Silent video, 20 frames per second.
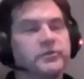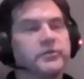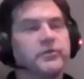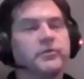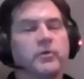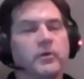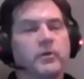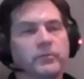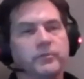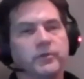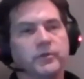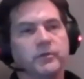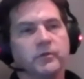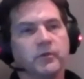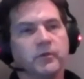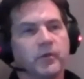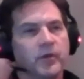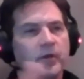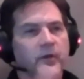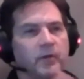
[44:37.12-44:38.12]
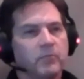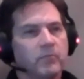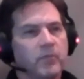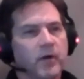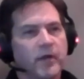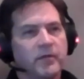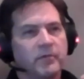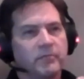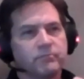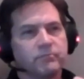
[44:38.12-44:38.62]
encrypted.
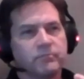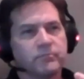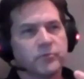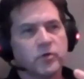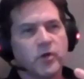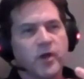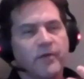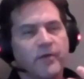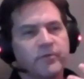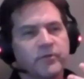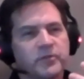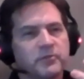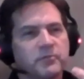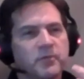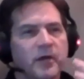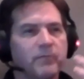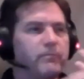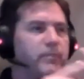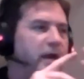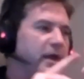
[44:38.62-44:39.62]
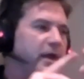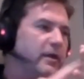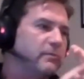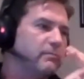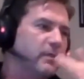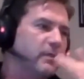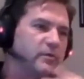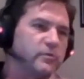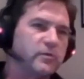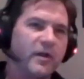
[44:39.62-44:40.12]
My traffic to my bank,
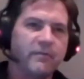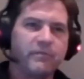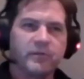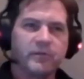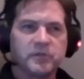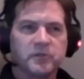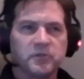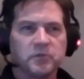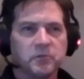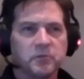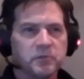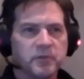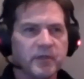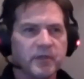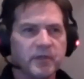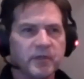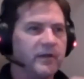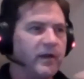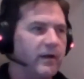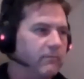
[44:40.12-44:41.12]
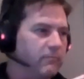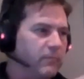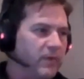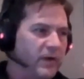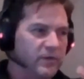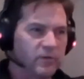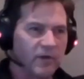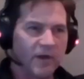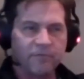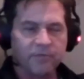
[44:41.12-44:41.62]
my traffic to GitHub,
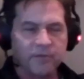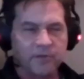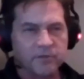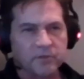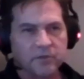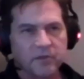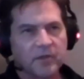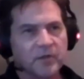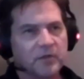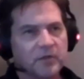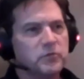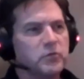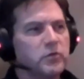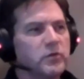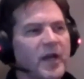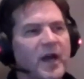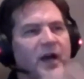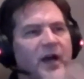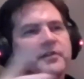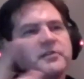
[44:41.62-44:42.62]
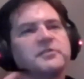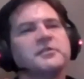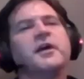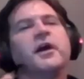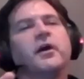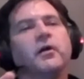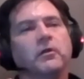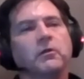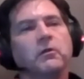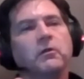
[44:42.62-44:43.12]
my traffic to... You can't
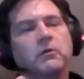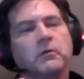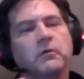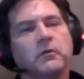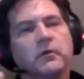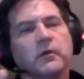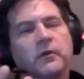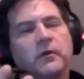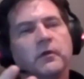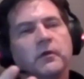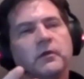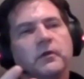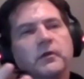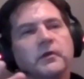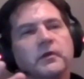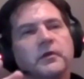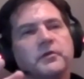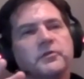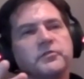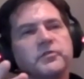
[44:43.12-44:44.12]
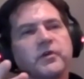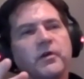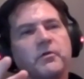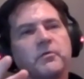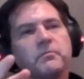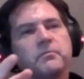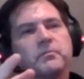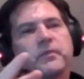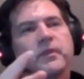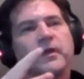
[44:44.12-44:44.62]
tell.
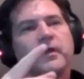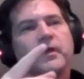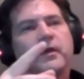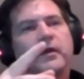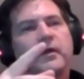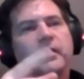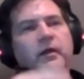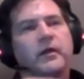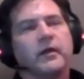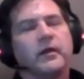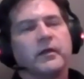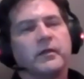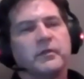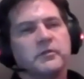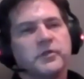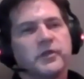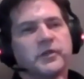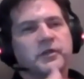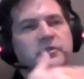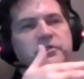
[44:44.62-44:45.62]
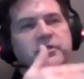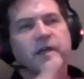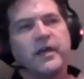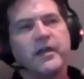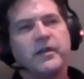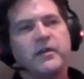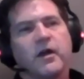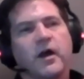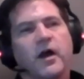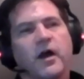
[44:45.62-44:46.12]
So you could
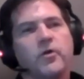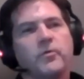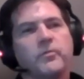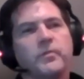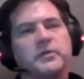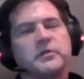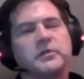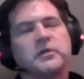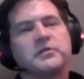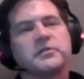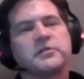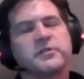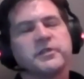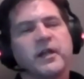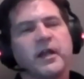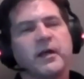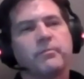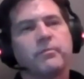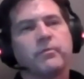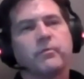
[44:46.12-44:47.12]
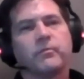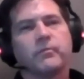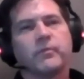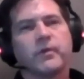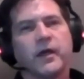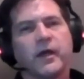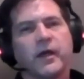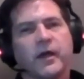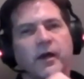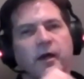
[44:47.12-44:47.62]
say, oh, but you can set up
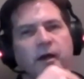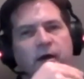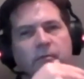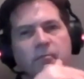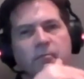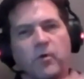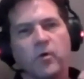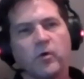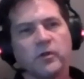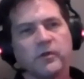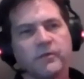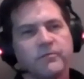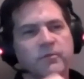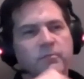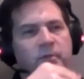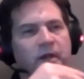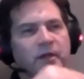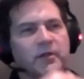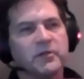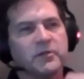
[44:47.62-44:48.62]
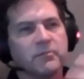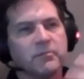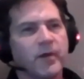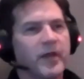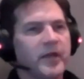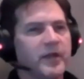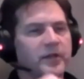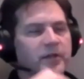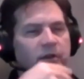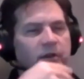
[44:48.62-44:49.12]
all of the main
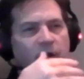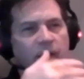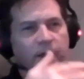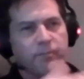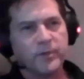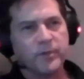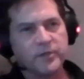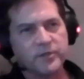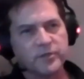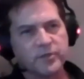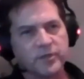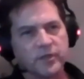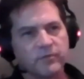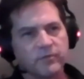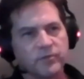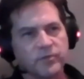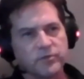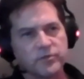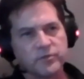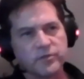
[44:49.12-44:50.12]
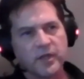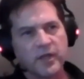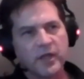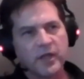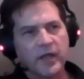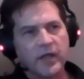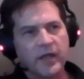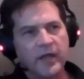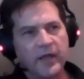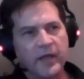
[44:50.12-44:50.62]
domain and IP servers,
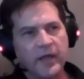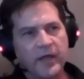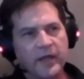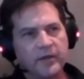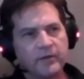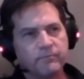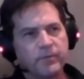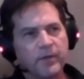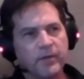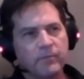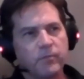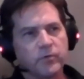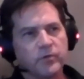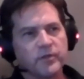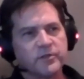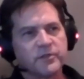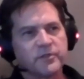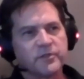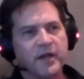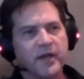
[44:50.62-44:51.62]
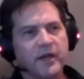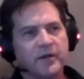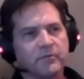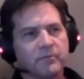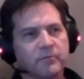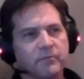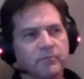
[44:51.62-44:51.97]
and people can start